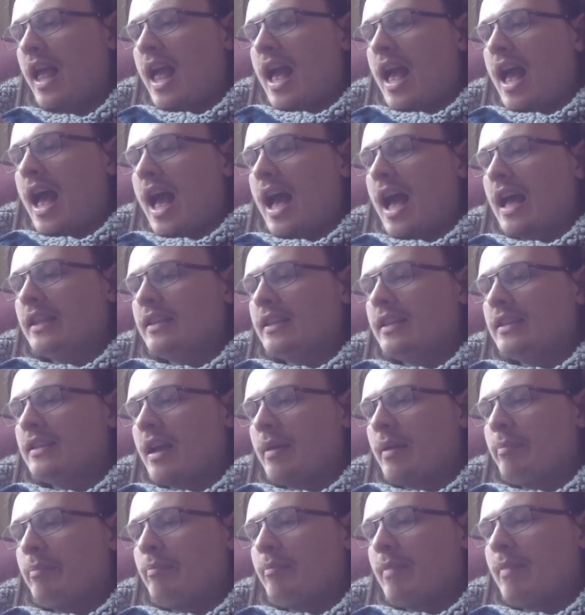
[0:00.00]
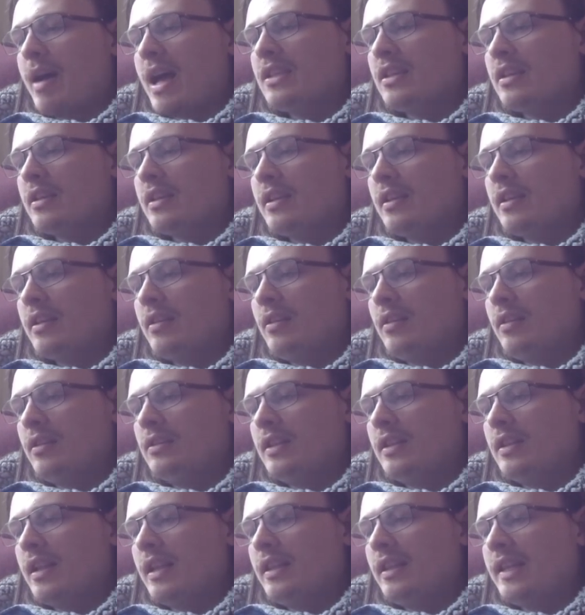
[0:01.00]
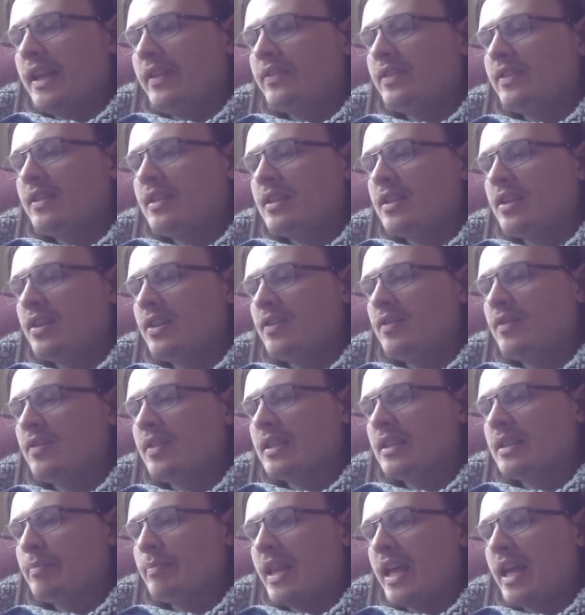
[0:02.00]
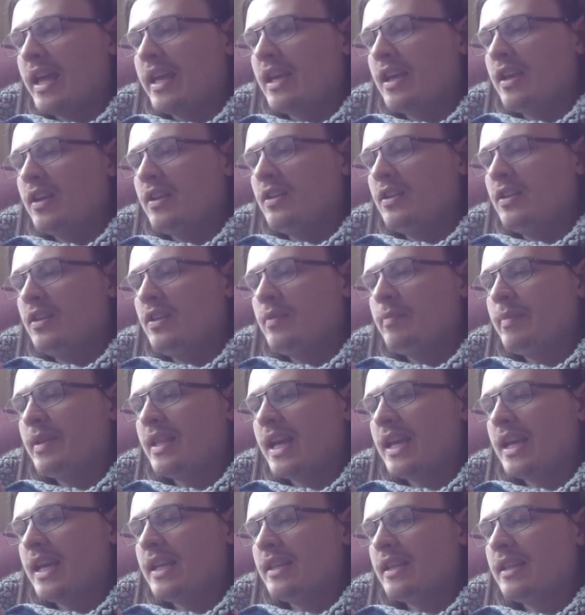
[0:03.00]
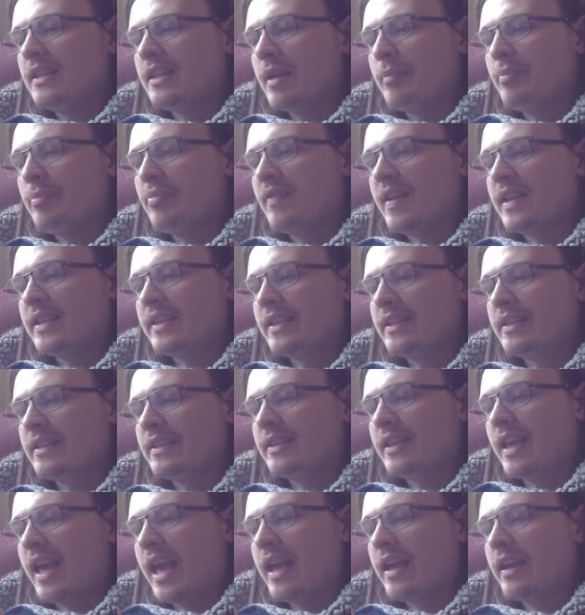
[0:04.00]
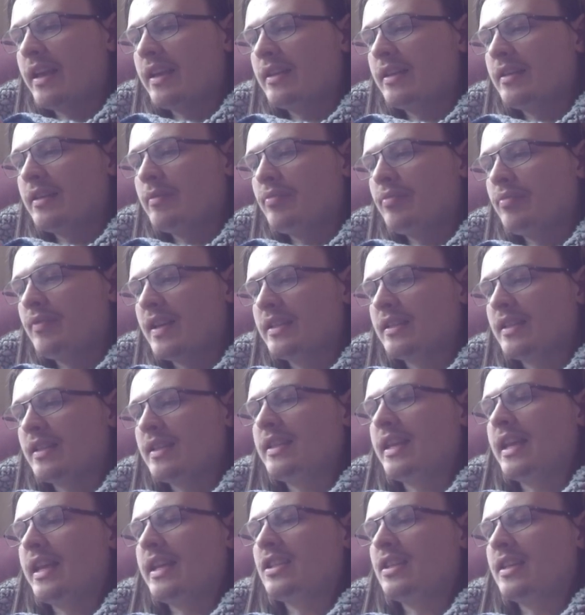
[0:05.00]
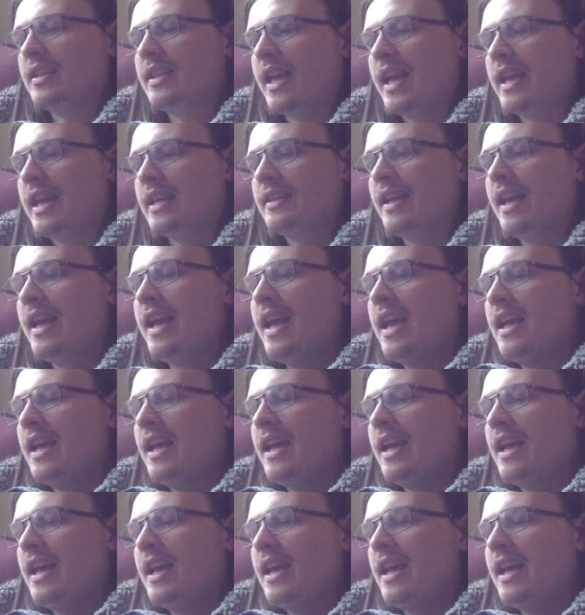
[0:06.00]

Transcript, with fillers: and the magical lift to display illuminated presence ca- presentation case,